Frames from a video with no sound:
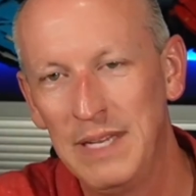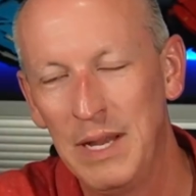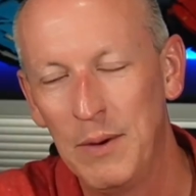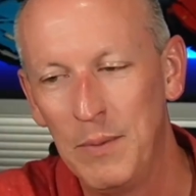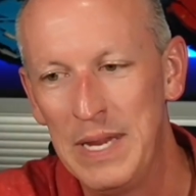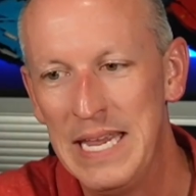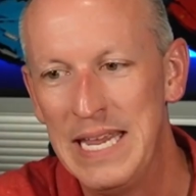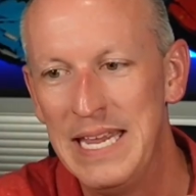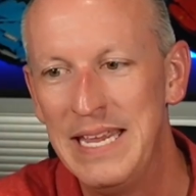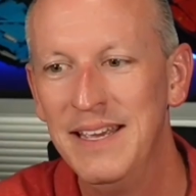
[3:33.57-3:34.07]

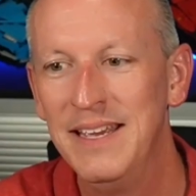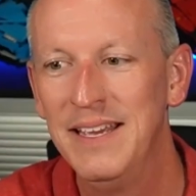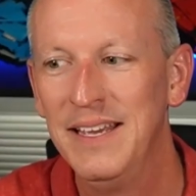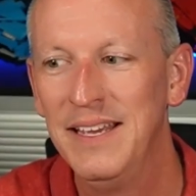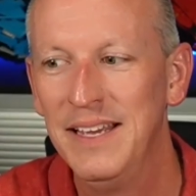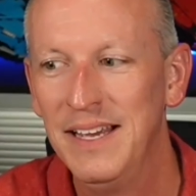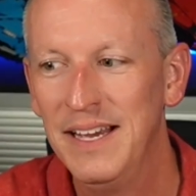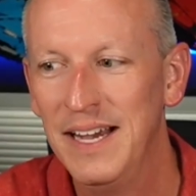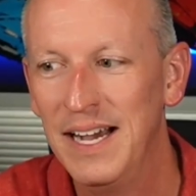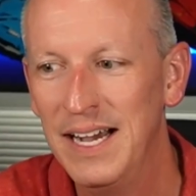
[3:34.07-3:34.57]
we
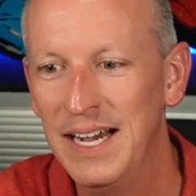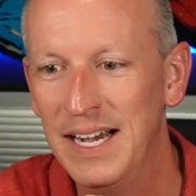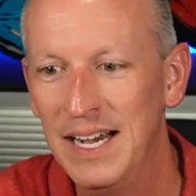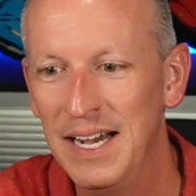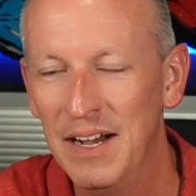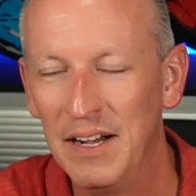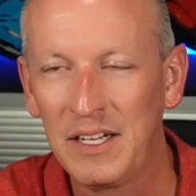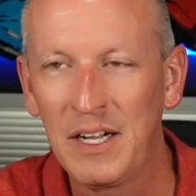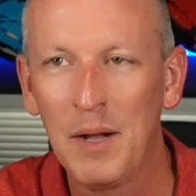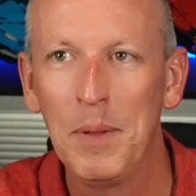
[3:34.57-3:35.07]

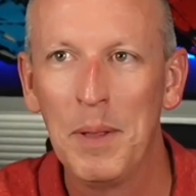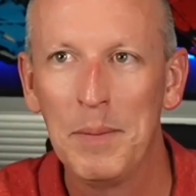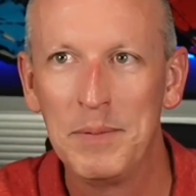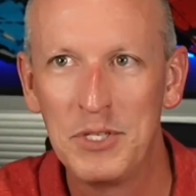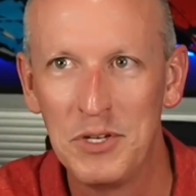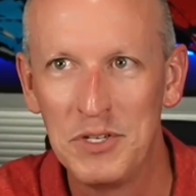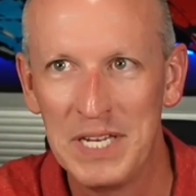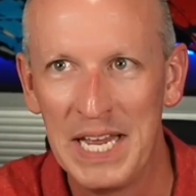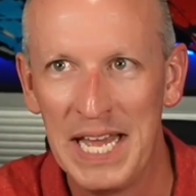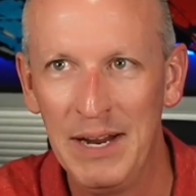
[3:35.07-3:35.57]
a couple
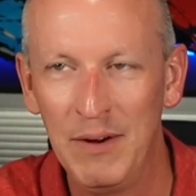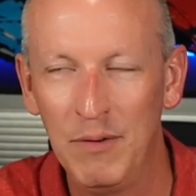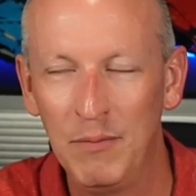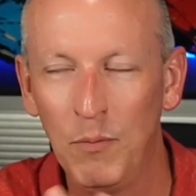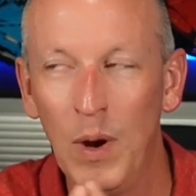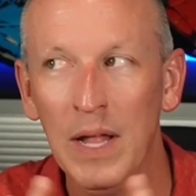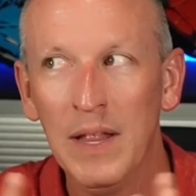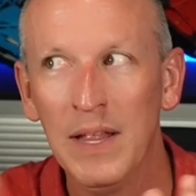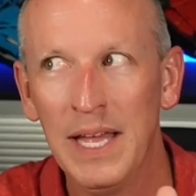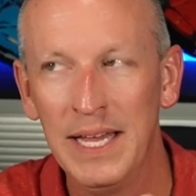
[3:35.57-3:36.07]
episodes ahead
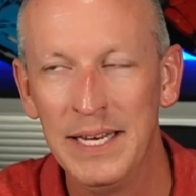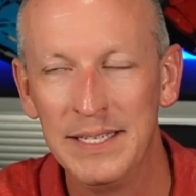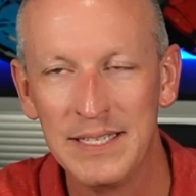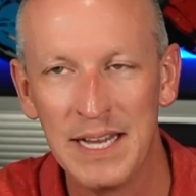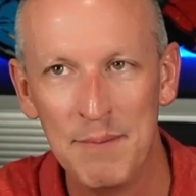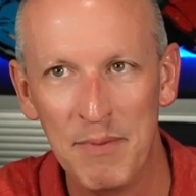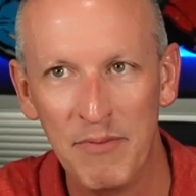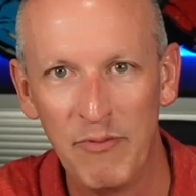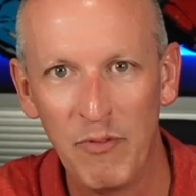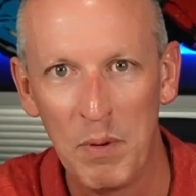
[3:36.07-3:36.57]
of
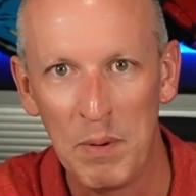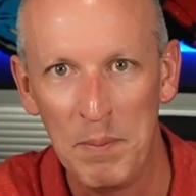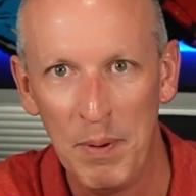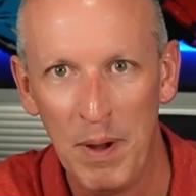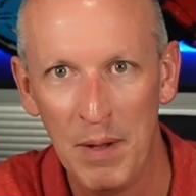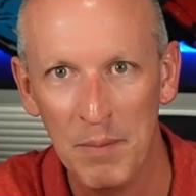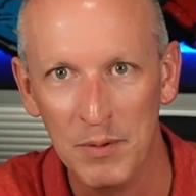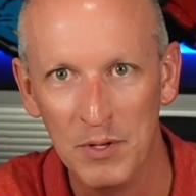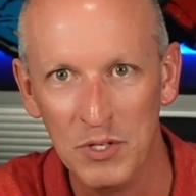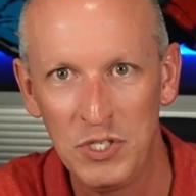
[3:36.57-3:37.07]
time before we
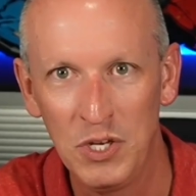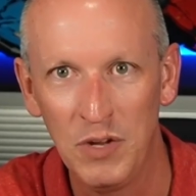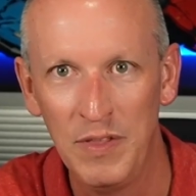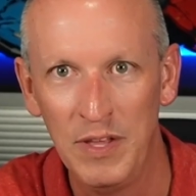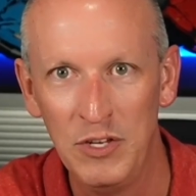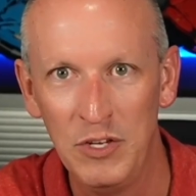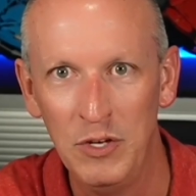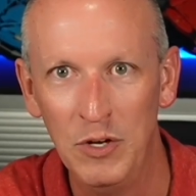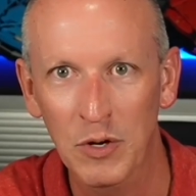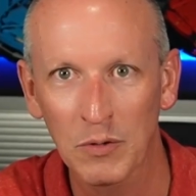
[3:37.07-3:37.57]
publish, so
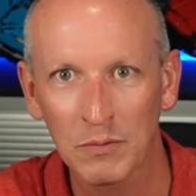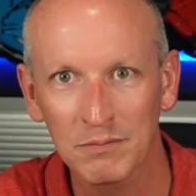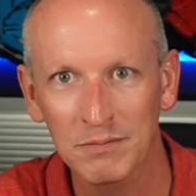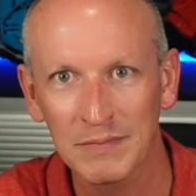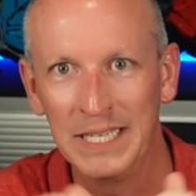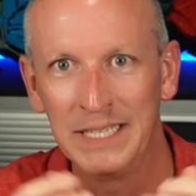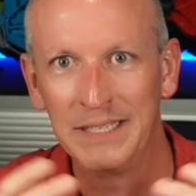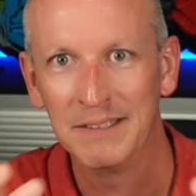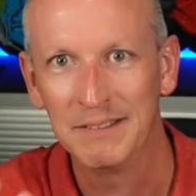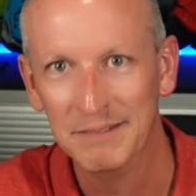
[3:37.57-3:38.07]
that you don't
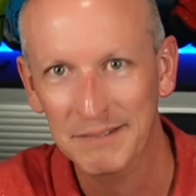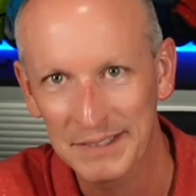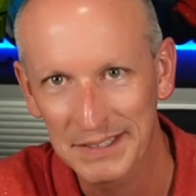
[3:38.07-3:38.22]
like,